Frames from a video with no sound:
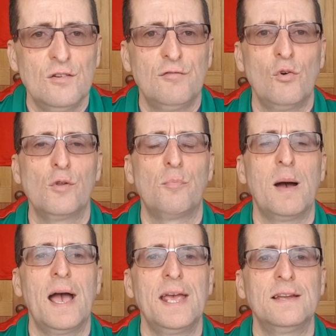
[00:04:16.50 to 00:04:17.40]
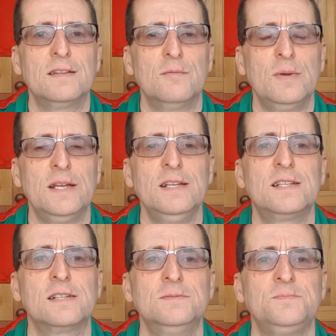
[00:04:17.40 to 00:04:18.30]
Full of pain at the
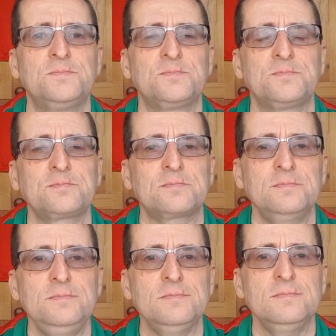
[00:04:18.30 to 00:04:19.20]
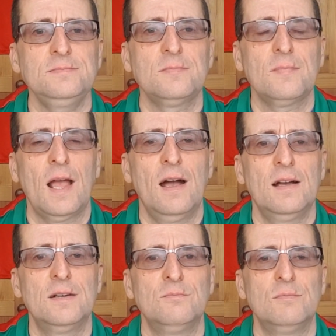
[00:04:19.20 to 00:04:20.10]
minute.
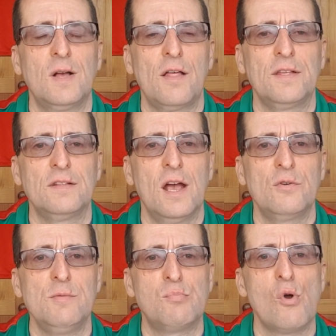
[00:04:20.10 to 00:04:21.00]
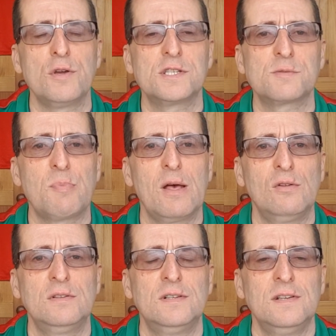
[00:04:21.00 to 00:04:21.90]
I think the only bright
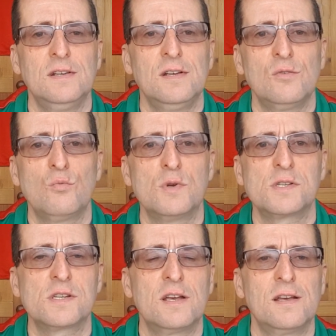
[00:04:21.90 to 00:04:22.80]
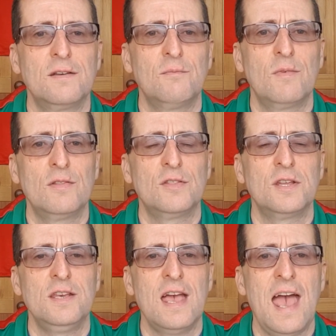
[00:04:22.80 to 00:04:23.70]
spell was
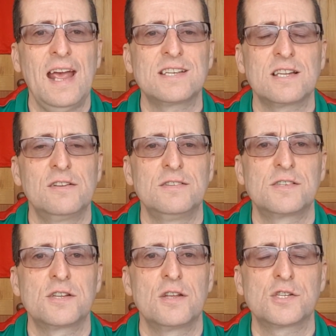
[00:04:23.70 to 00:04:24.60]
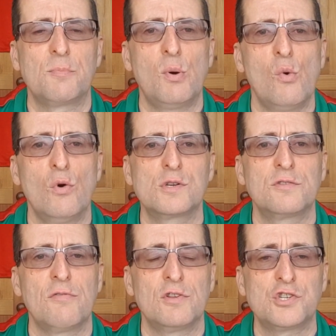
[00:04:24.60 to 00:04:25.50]
the excellent support
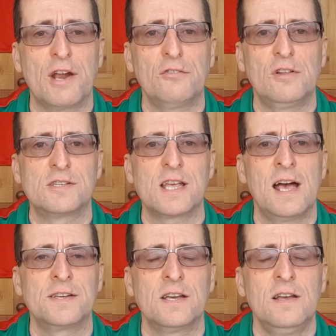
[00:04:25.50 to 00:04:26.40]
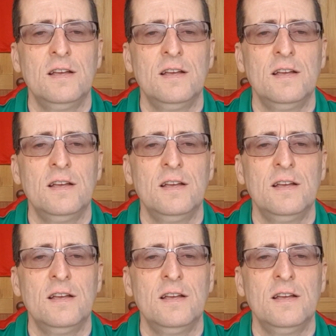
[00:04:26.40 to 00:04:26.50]
that the channel has had.